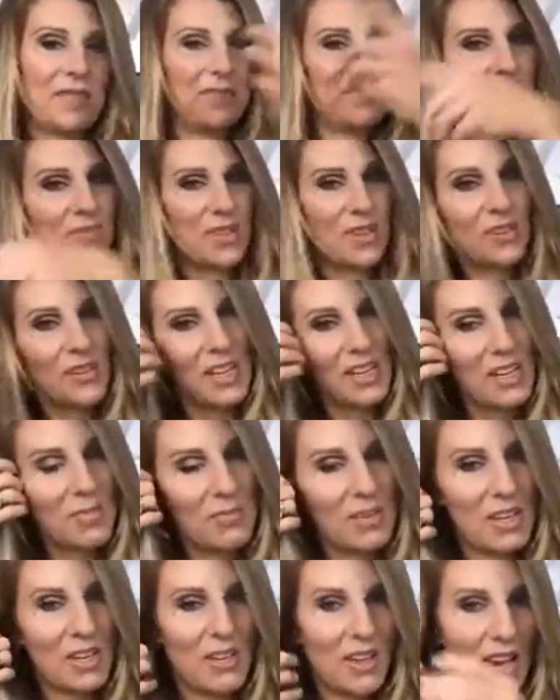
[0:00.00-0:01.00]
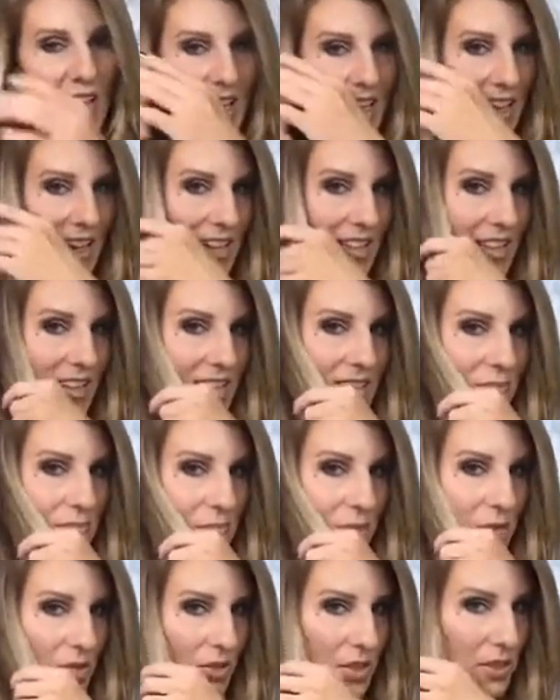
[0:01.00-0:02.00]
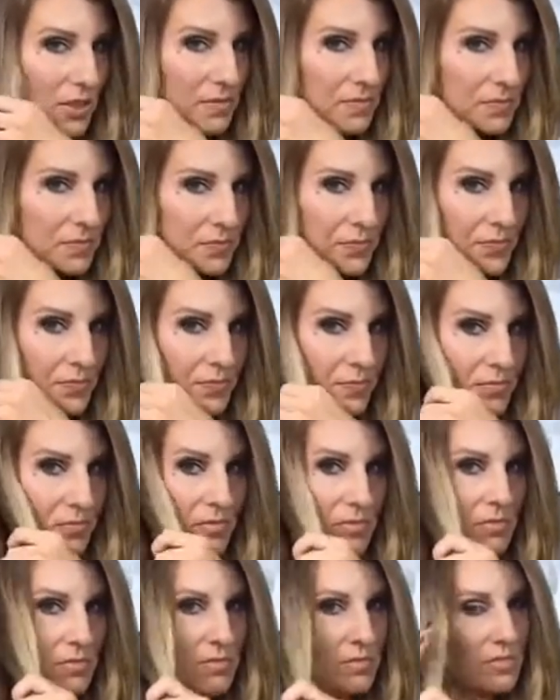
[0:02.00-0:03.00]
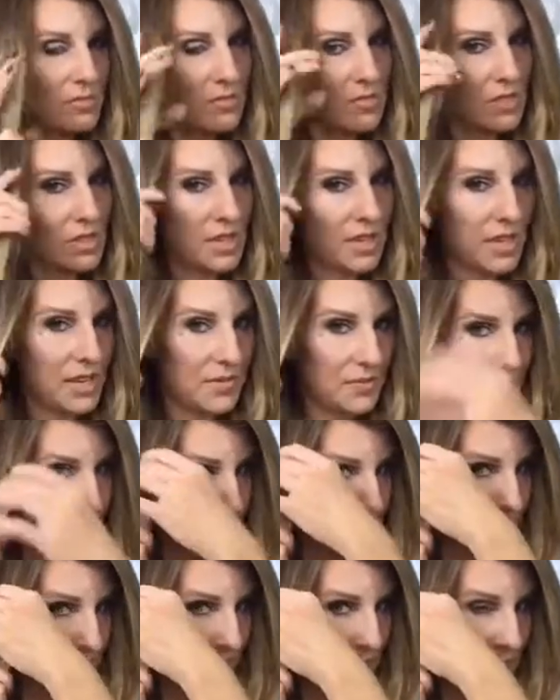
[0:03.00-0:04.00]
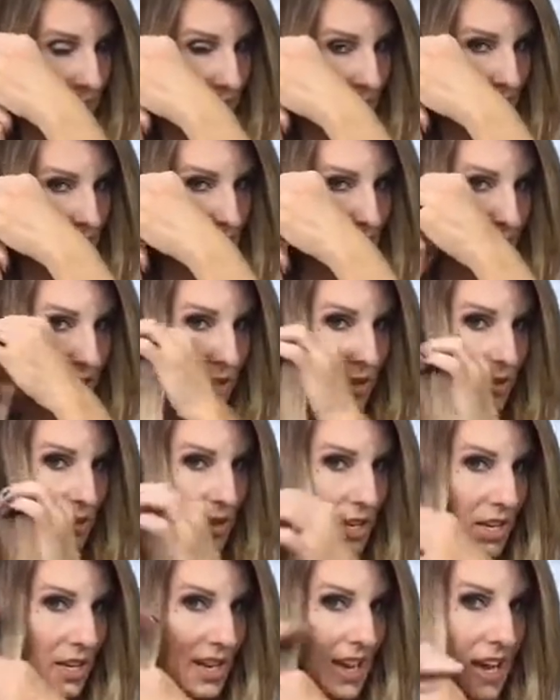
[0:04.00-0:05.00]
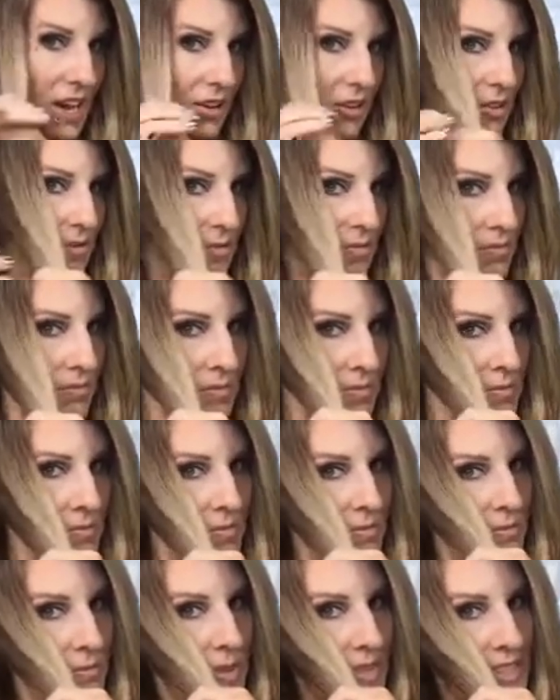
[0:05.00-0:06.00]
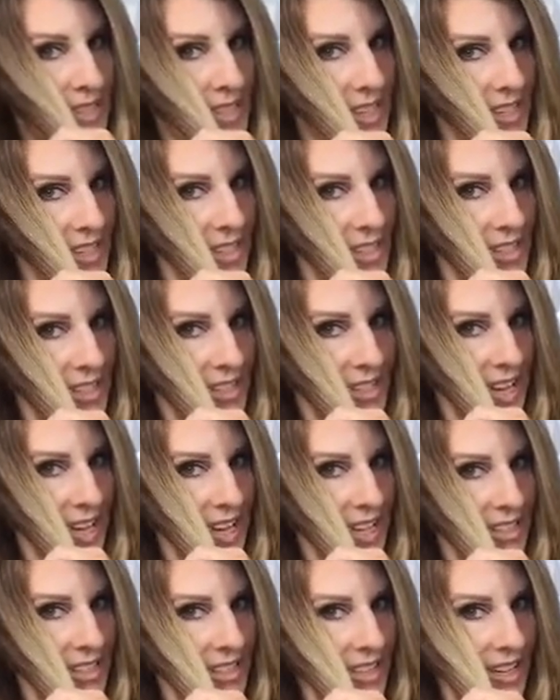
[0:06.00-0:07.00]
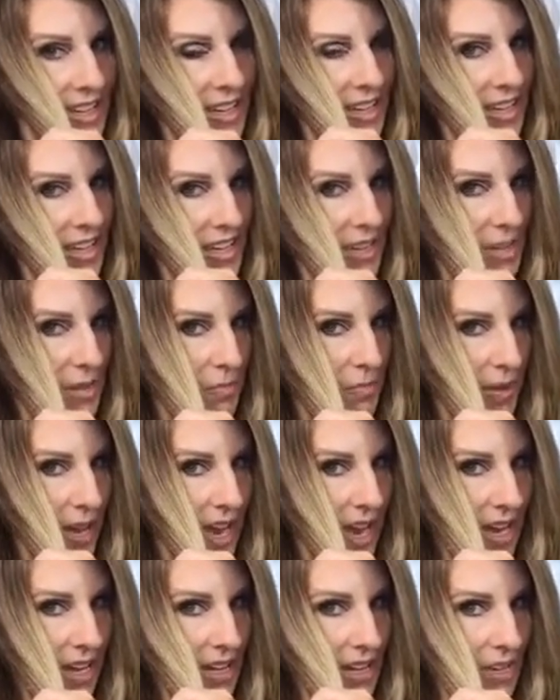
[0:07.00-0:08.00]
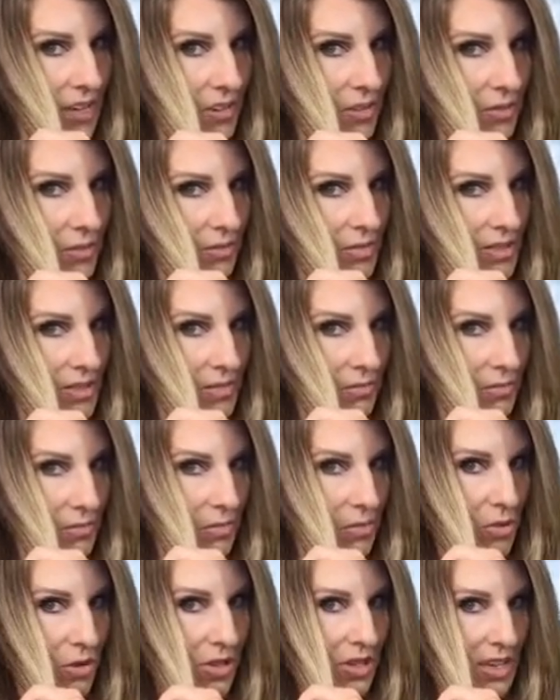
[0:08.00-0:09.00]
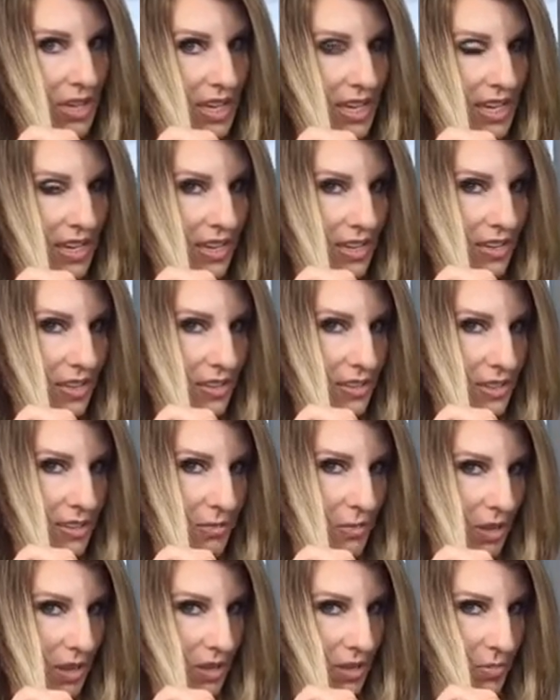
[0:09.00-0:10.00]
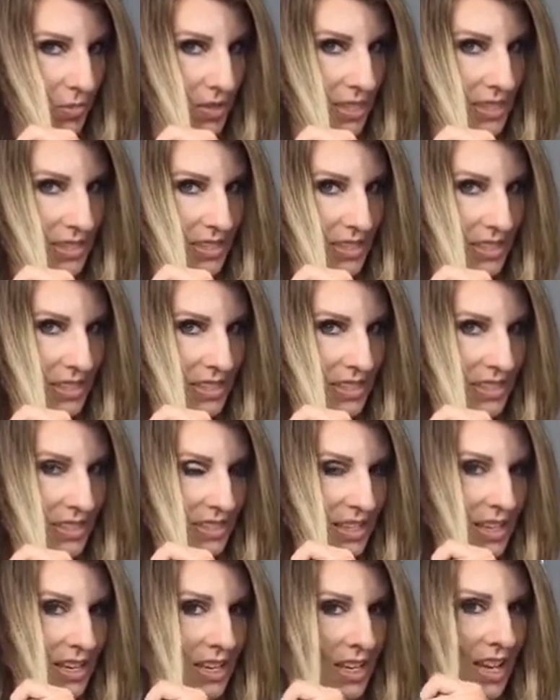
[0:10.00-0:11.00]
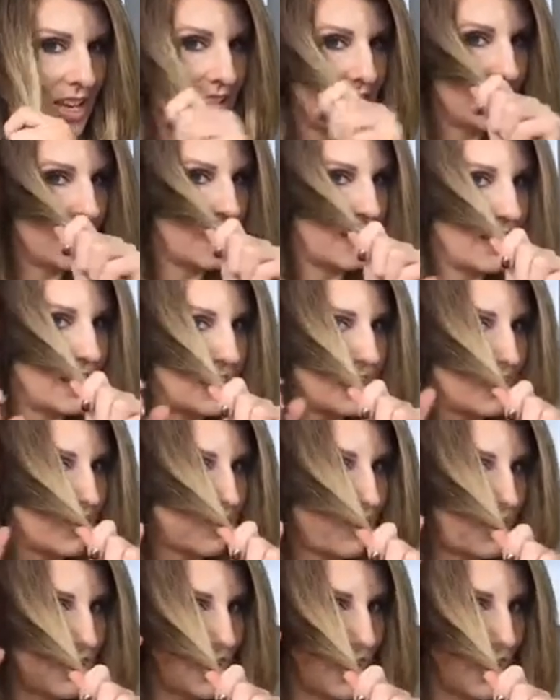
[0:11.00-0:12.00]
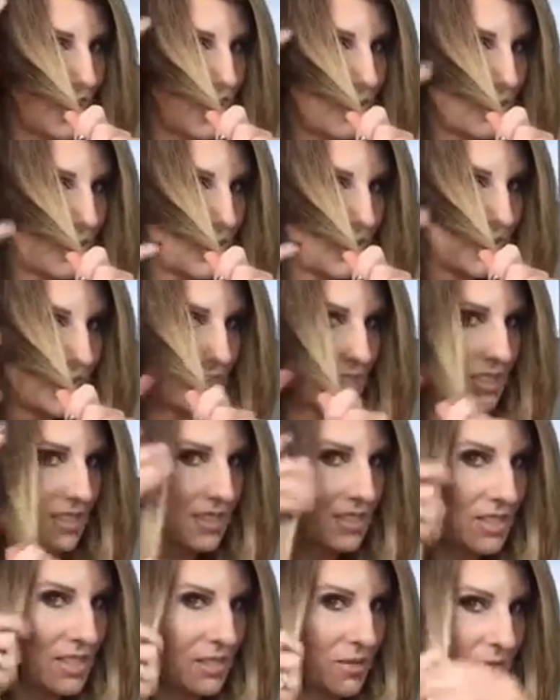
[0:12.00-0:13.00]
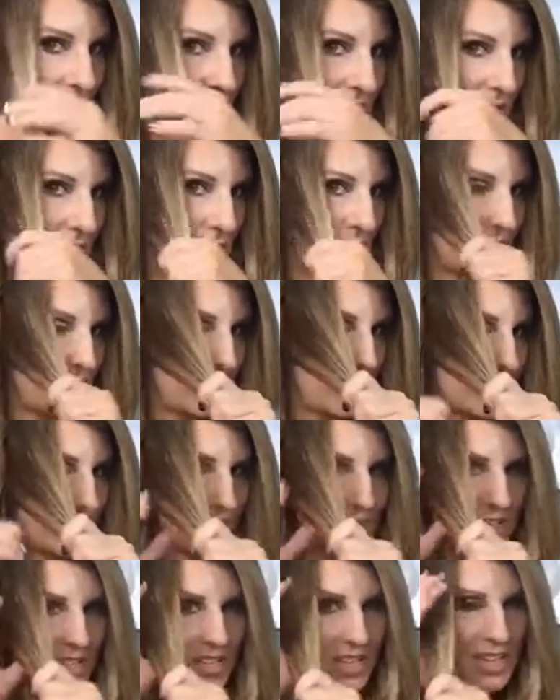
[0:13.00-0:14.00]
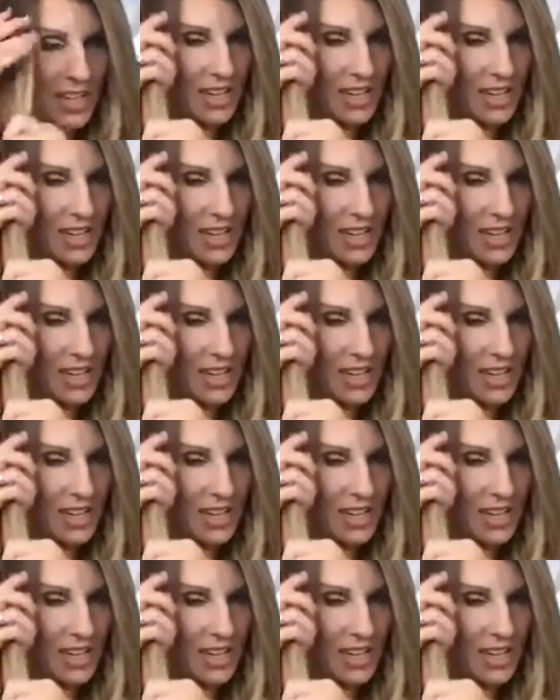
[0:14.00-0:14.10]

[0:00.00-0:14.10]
So it can be, I think it's both. Okay. So now my section size in the back was more smaller pieces. And then in the front, I want to separate this into